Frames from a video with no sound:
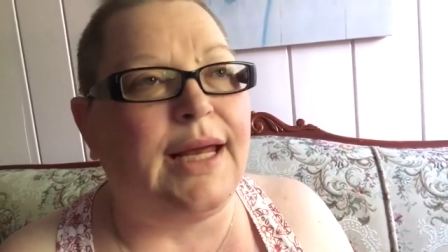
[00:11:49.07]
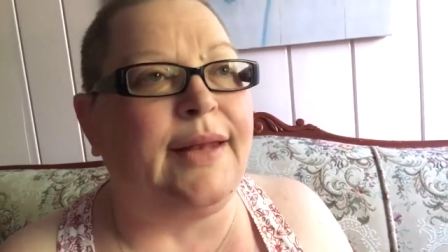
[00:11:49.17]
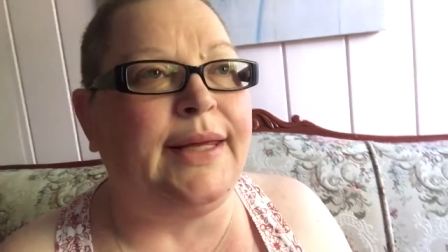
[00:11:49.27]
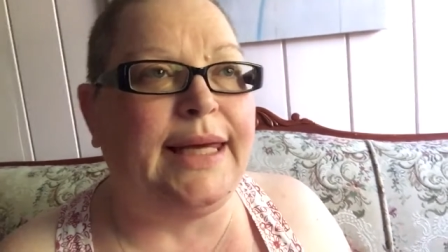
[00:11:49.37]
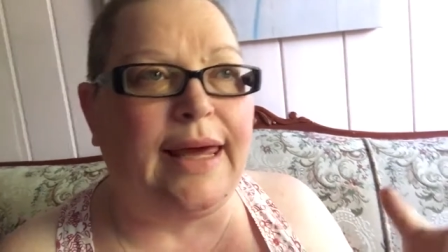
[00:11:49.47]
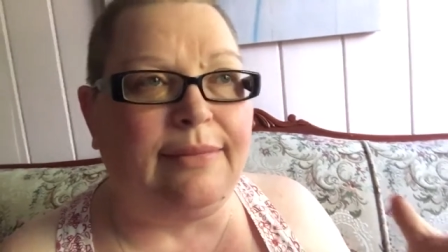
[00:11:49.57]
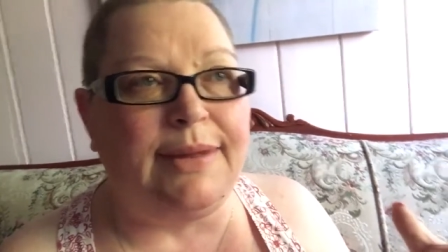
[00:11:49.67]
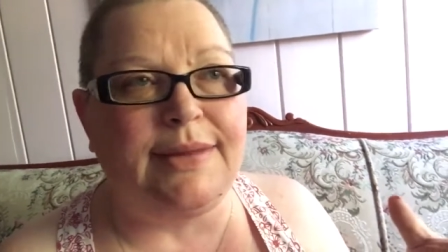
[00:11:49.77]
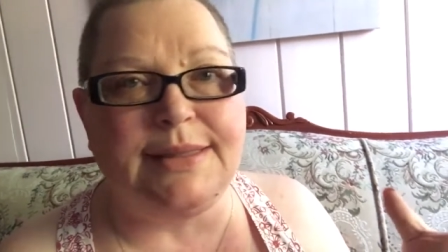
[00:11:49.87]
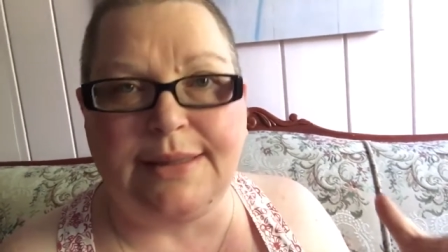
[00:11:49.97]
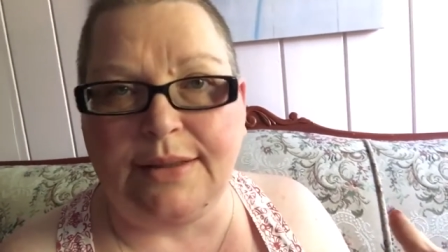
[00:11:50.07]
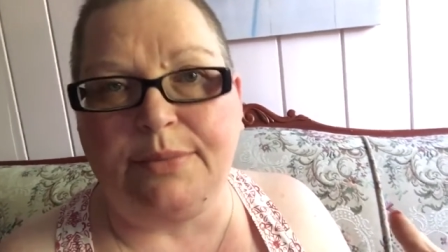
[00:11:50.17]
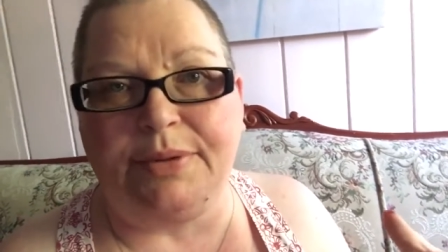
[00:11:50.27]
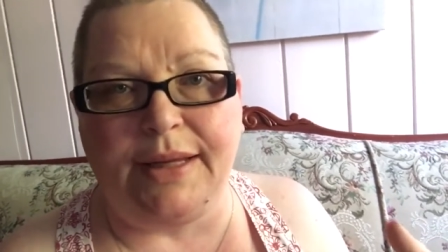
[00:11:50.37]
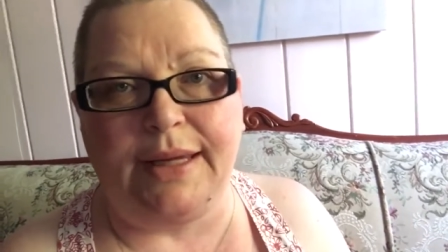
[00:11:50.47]
And they gave me this little
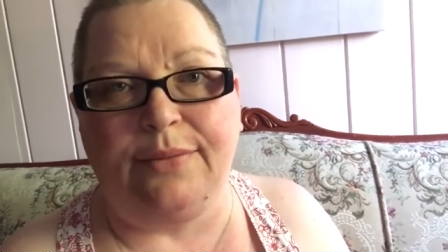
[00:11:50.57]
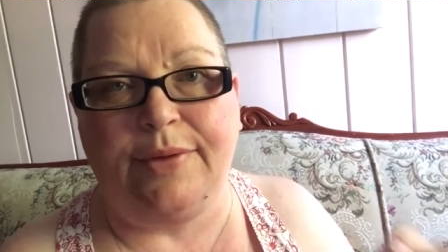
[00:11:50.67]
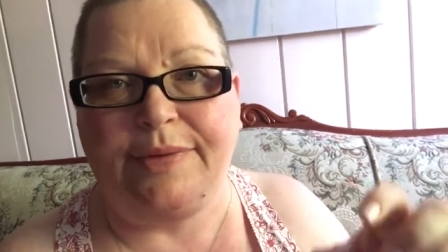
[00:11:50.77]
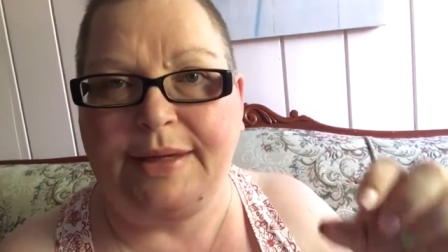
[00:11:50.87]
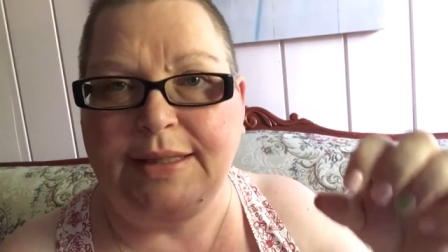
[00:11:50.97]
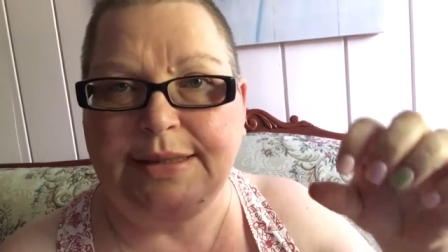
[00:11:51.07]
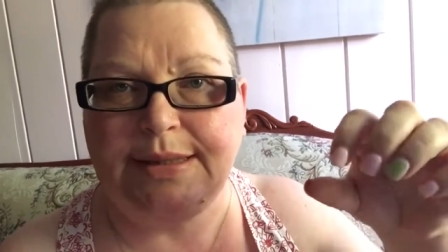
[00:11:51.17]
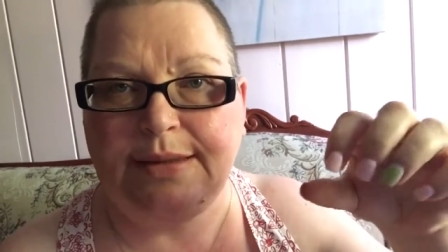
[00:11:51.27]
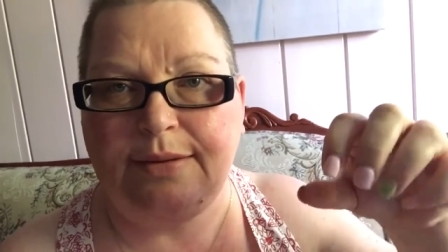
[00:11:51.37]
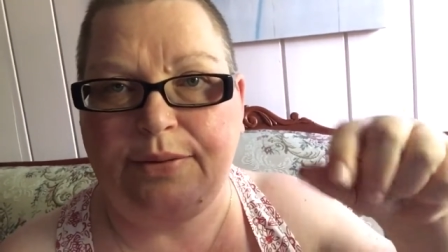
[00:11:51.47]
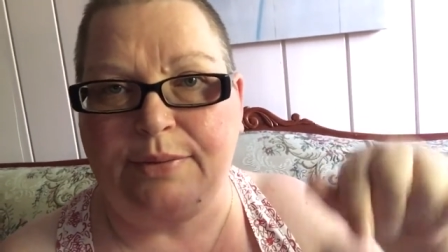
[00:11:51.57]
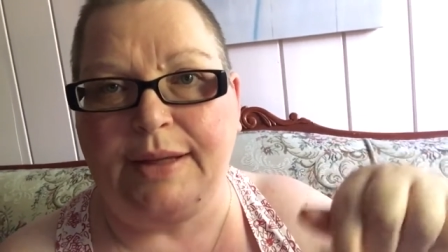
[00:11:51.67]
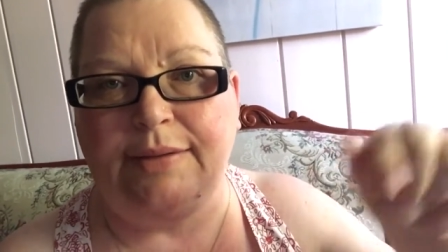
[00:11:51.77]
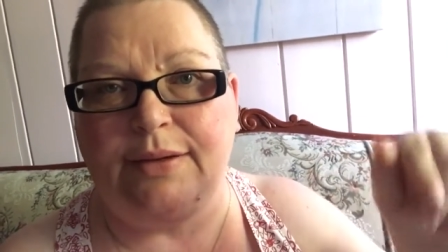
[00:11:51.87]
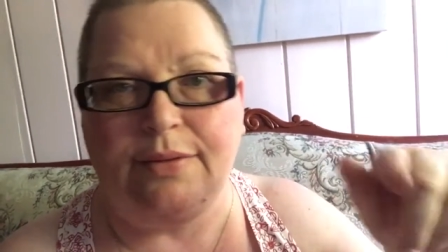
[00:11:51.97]
plate with these
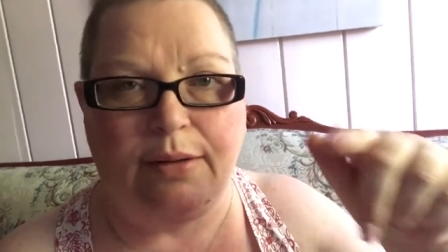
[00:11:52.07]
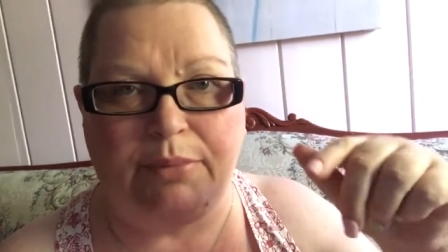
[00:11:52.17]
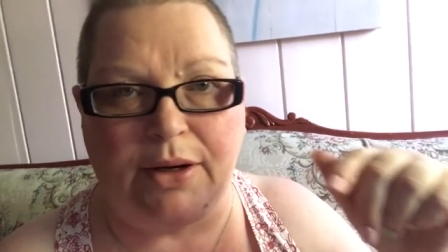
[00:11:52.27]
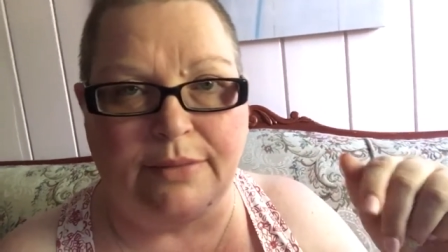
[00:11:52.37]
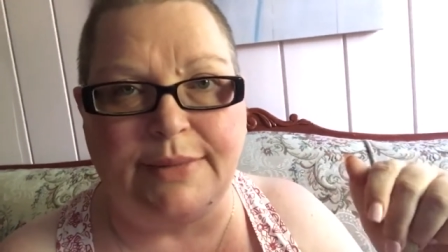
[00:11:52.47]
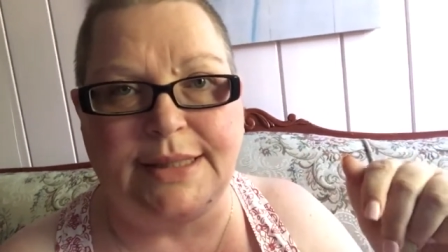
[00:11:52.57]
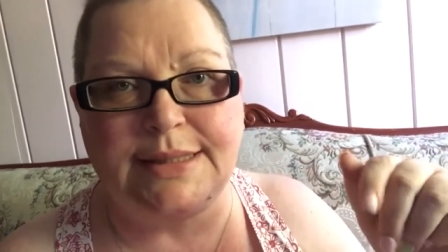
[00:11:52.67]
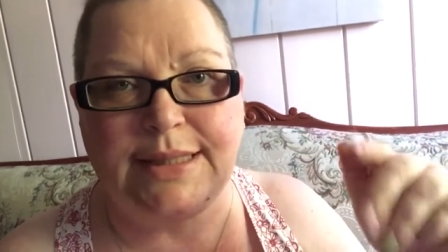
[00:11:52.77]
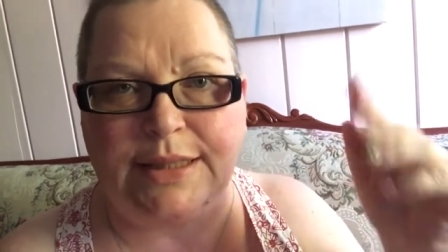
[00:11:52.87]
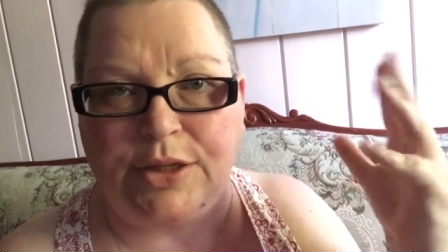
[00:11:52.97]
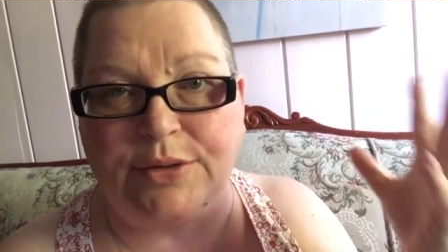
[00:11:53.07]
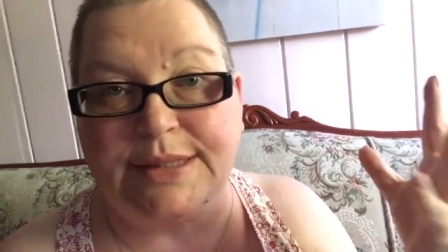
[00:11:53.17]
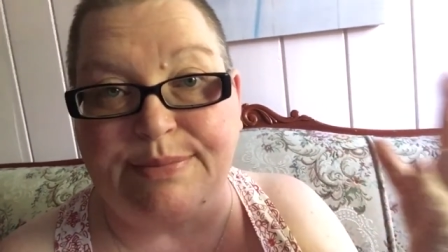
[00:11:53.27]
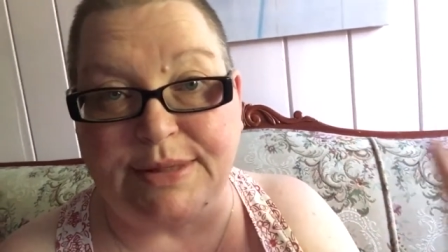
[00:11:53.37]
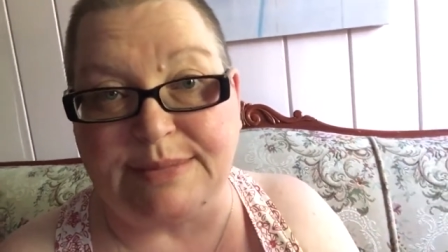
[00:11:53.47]
3 little compartments. It's
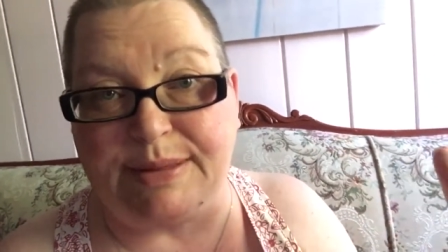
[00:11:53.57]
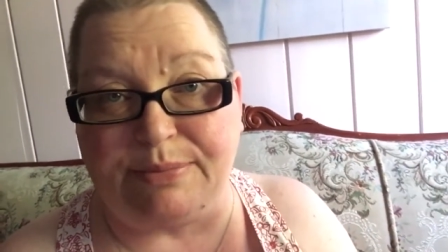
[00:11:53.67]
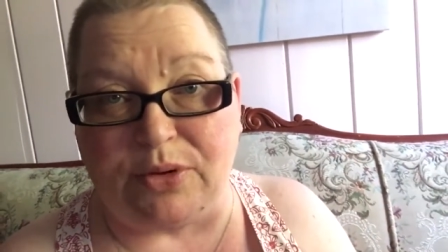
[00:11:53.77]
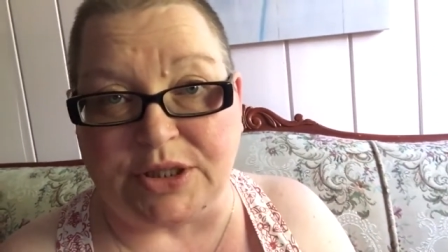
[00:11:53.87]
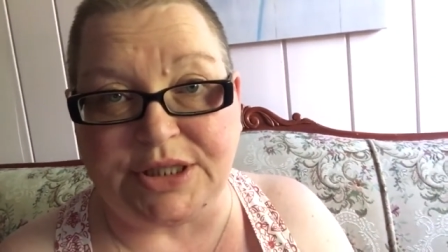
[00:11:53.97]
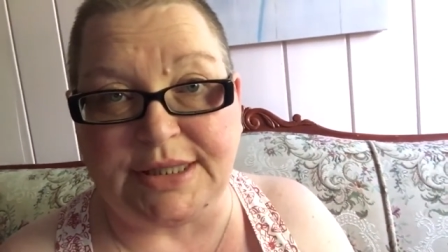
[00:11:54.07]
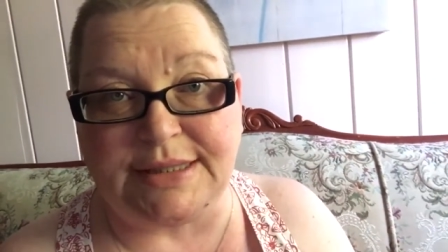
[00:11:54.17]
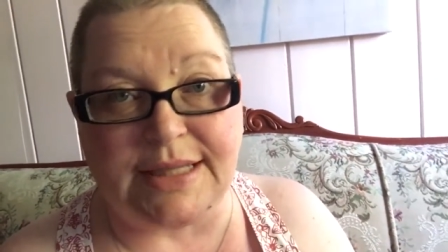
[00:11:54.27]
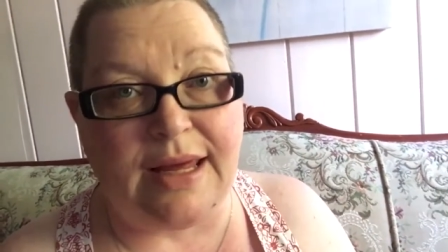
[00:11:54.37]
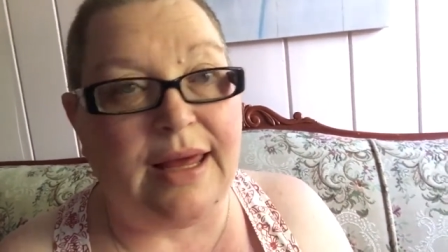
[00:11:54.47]
supposed to be portions.